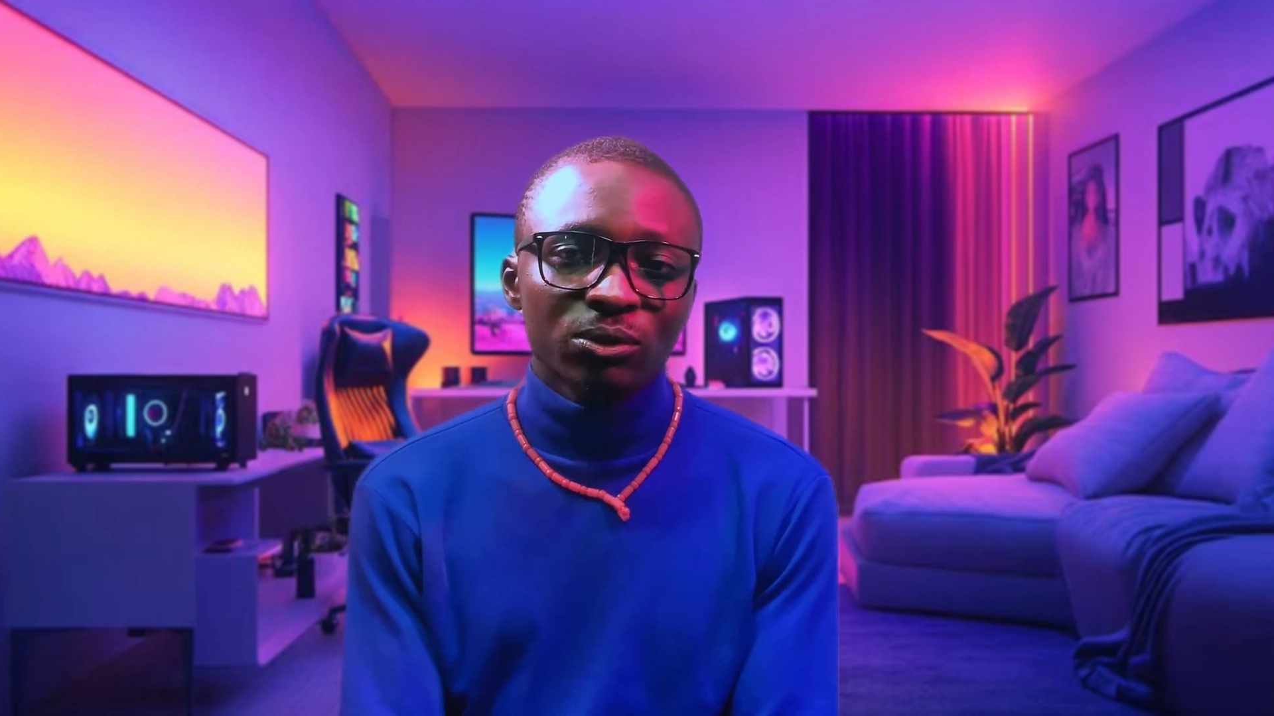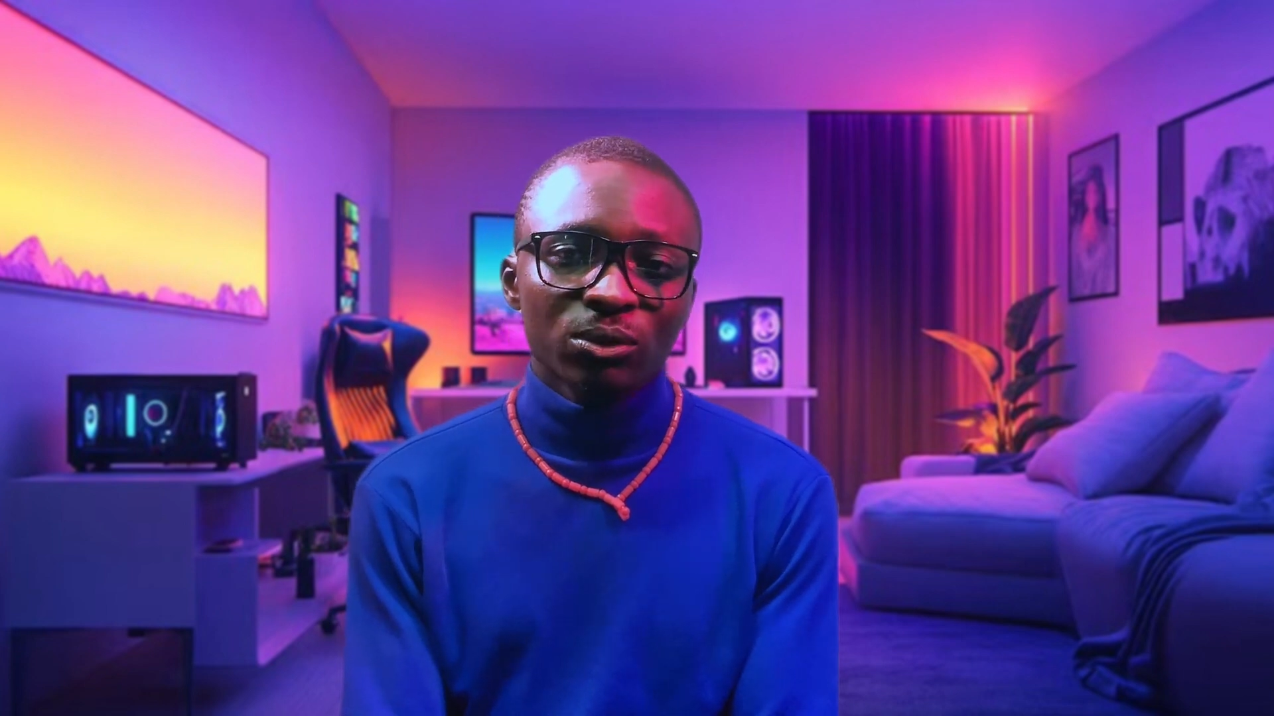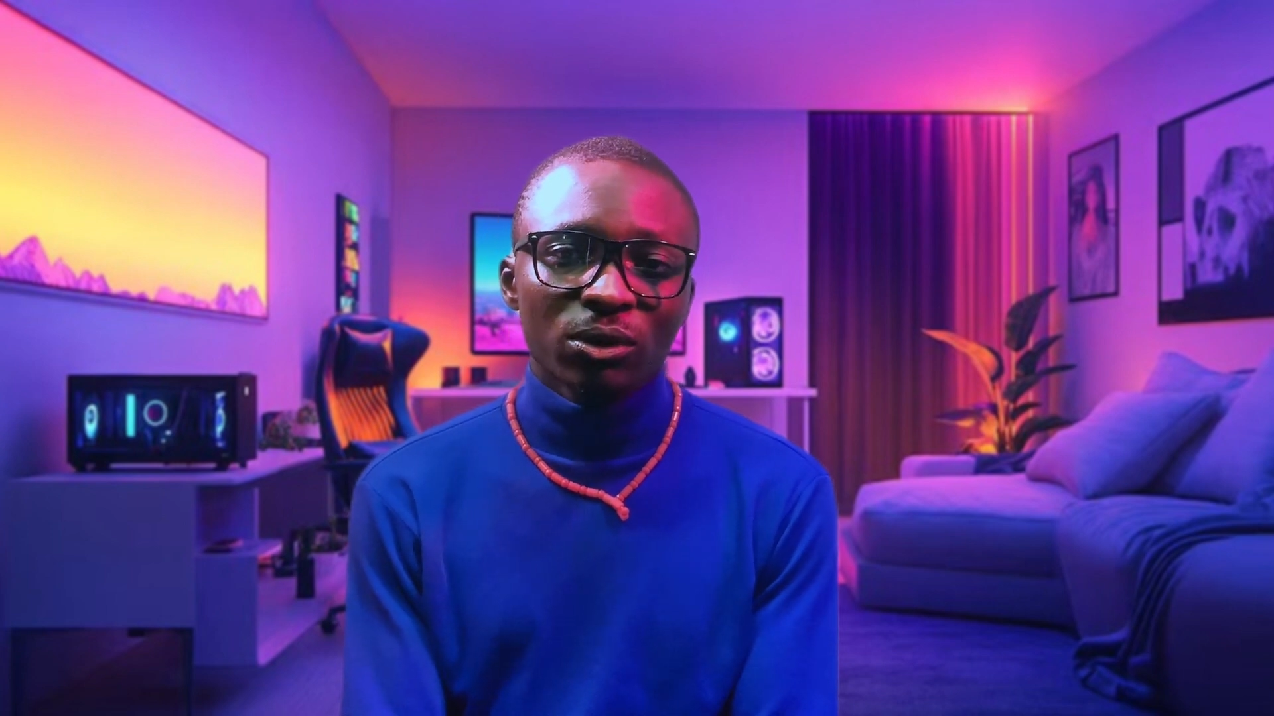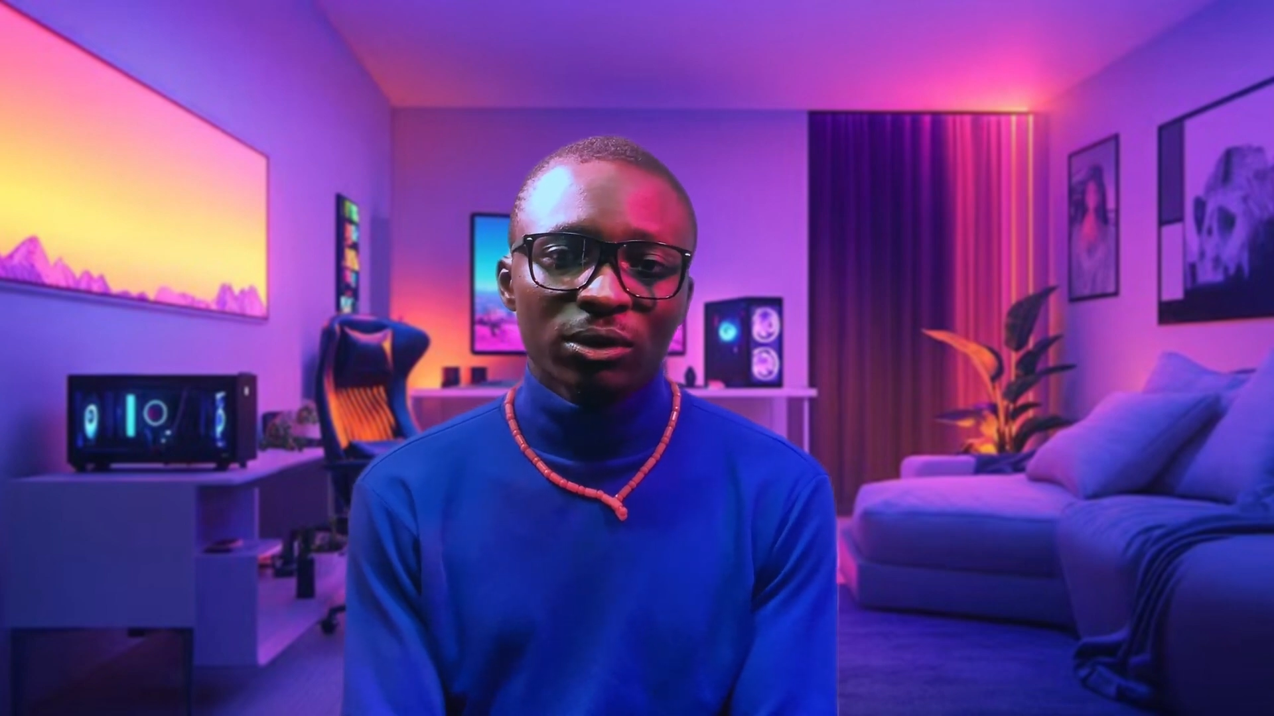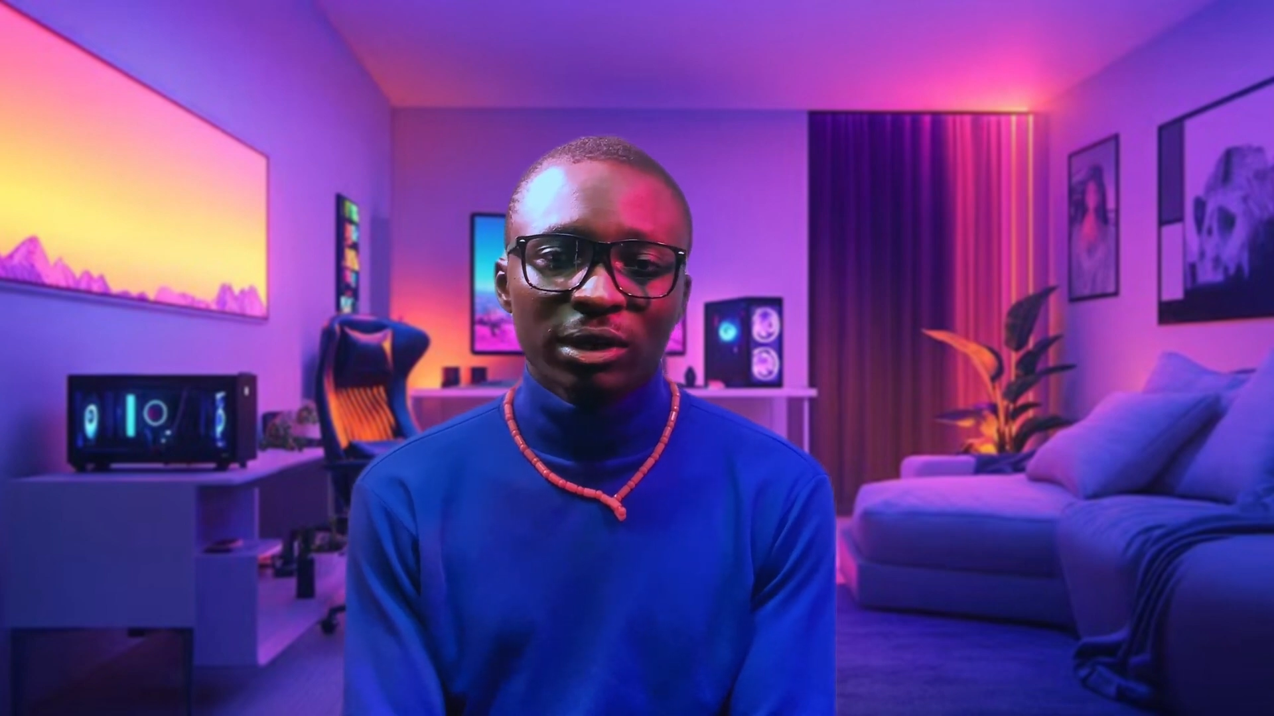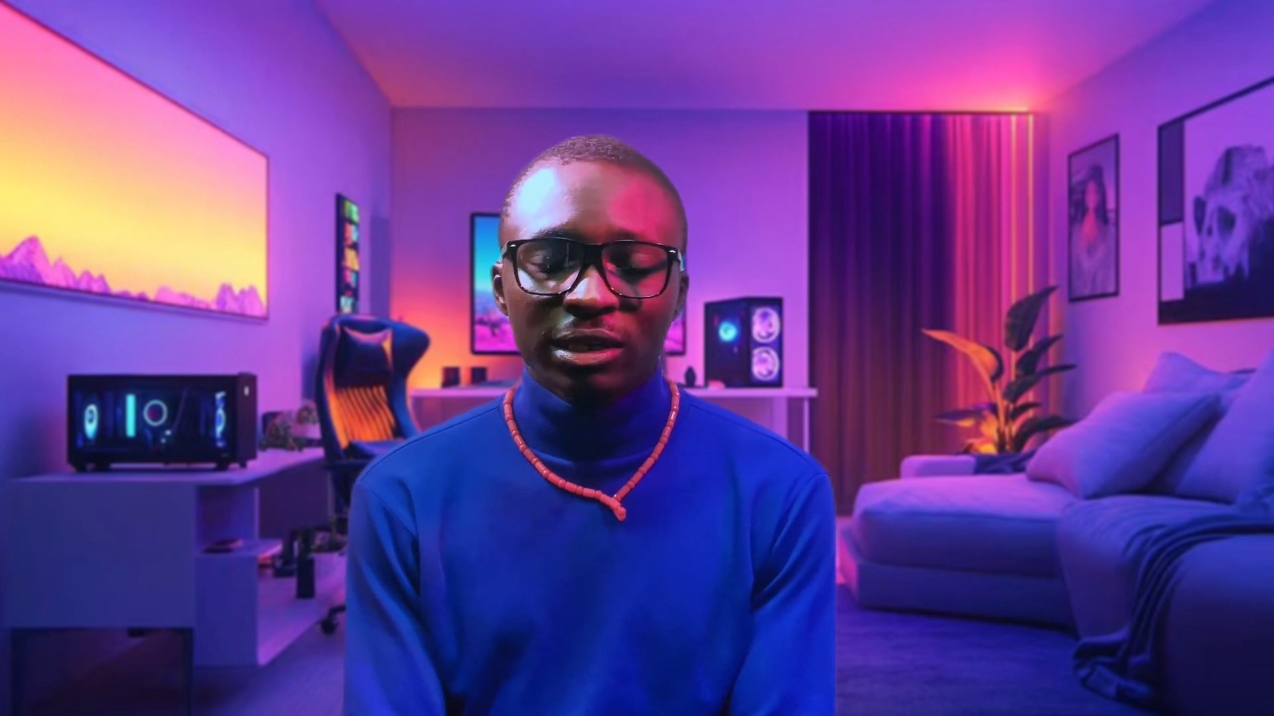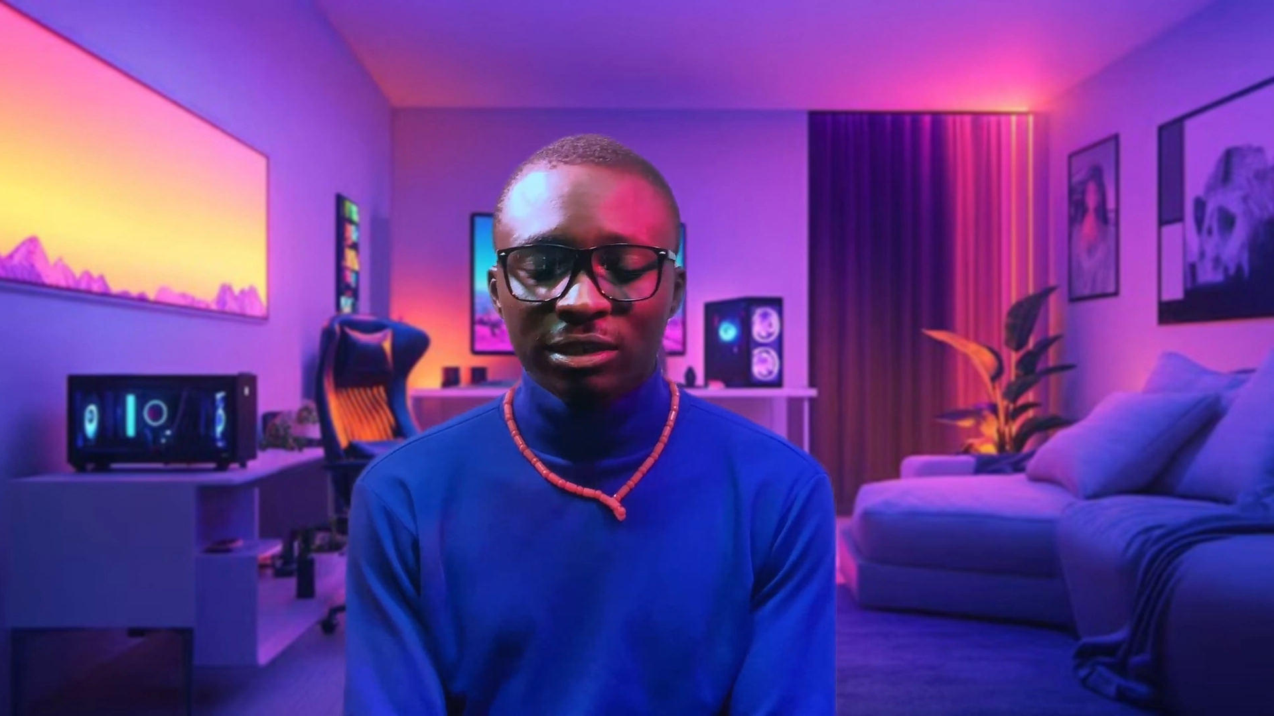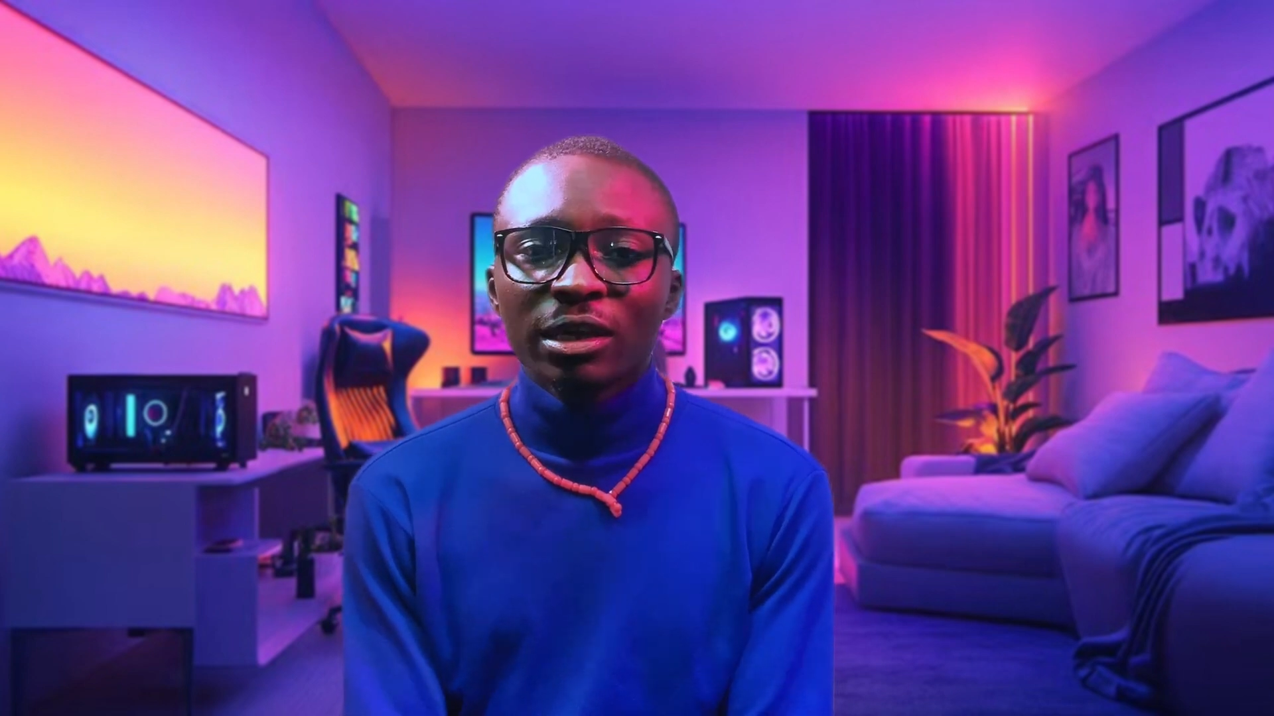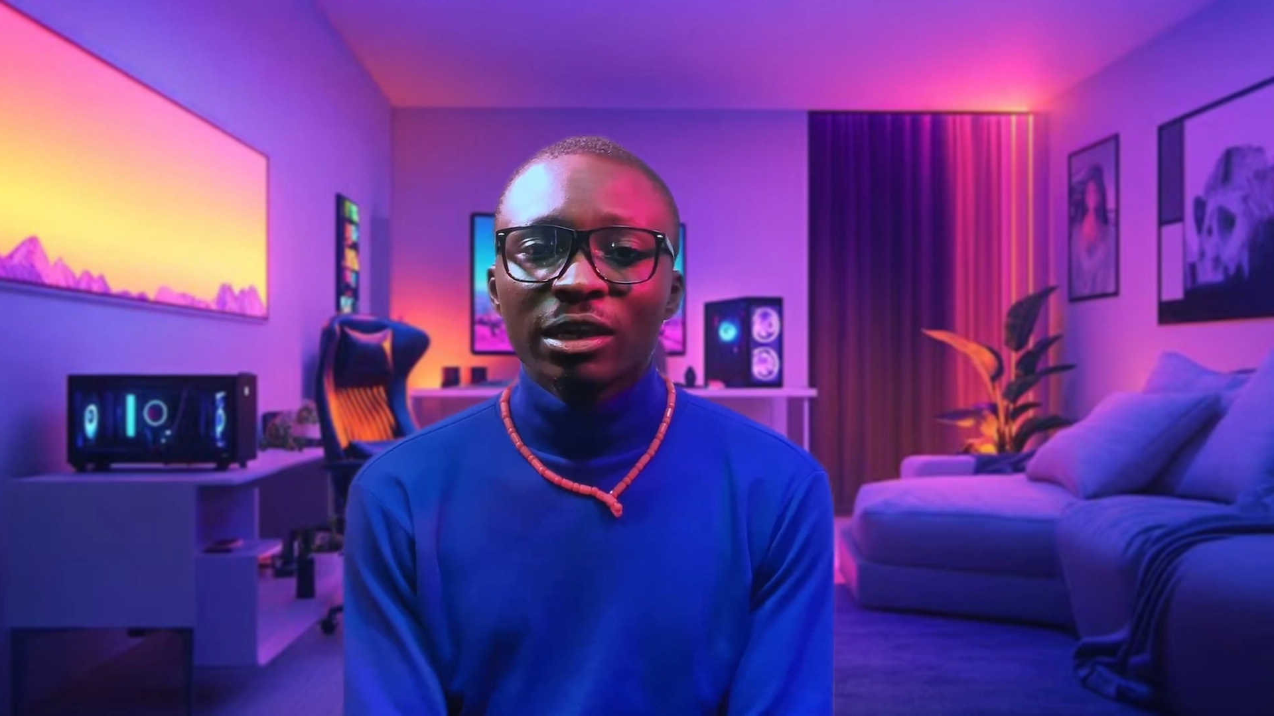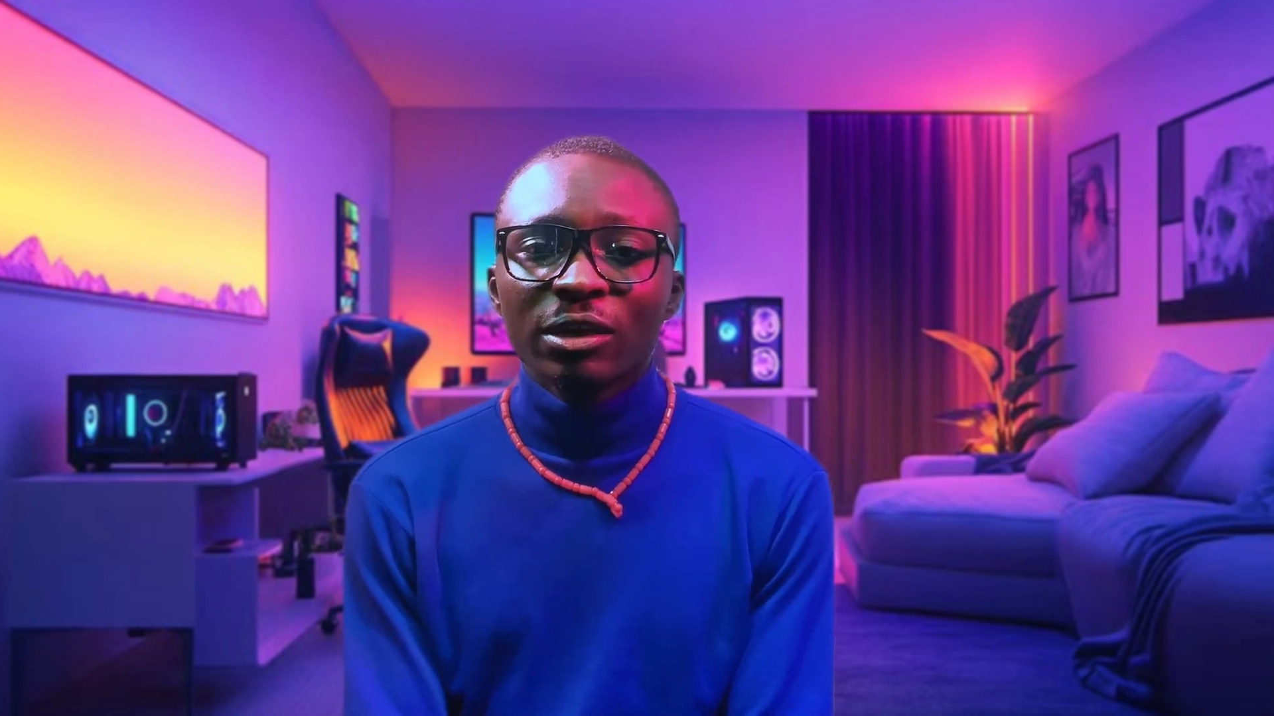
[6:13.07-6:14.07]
do all that.